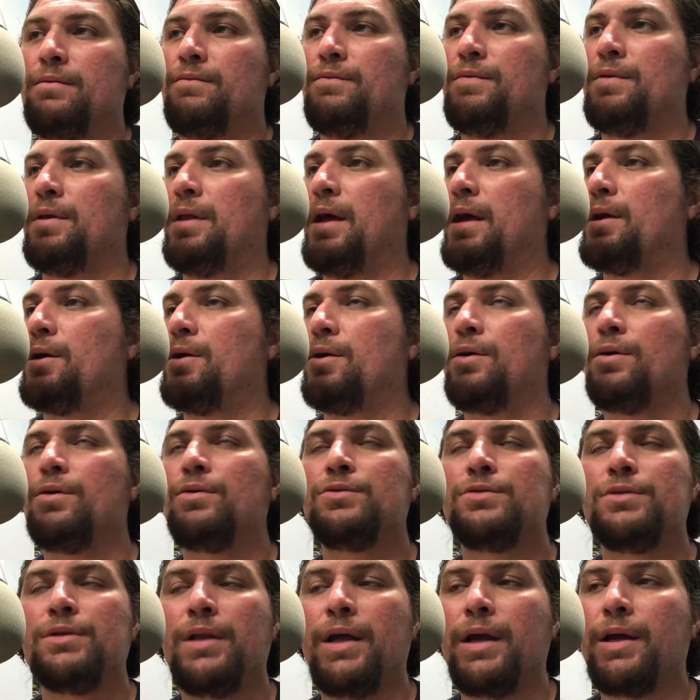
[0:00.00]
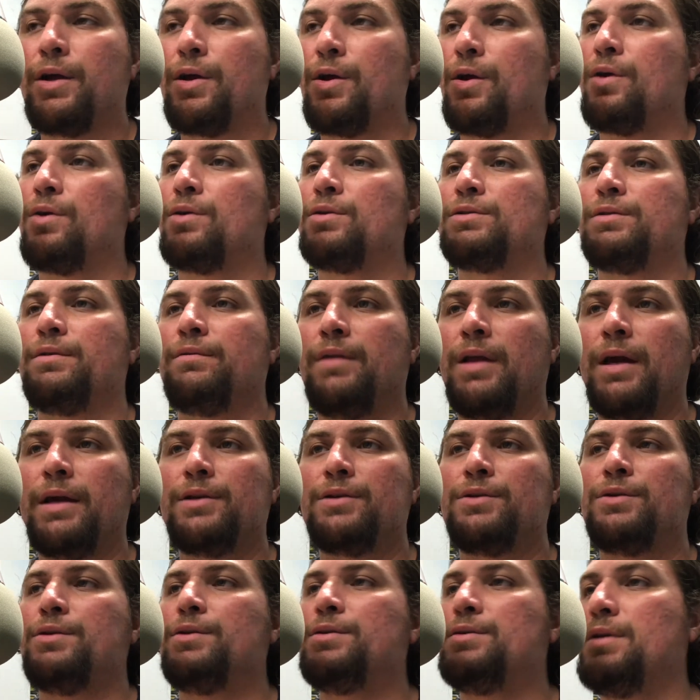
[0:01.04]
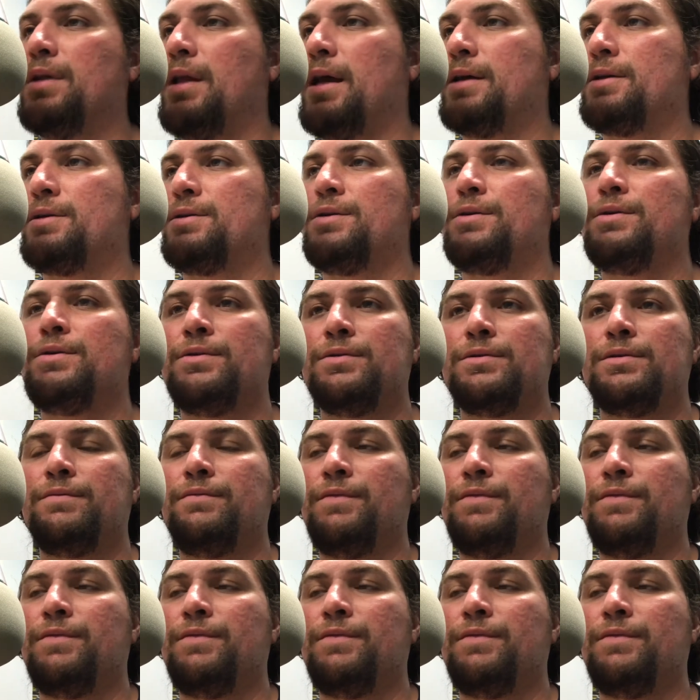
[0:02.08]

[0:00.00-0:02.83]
If you like girls, you like girls. If you like dudes, you like dudes.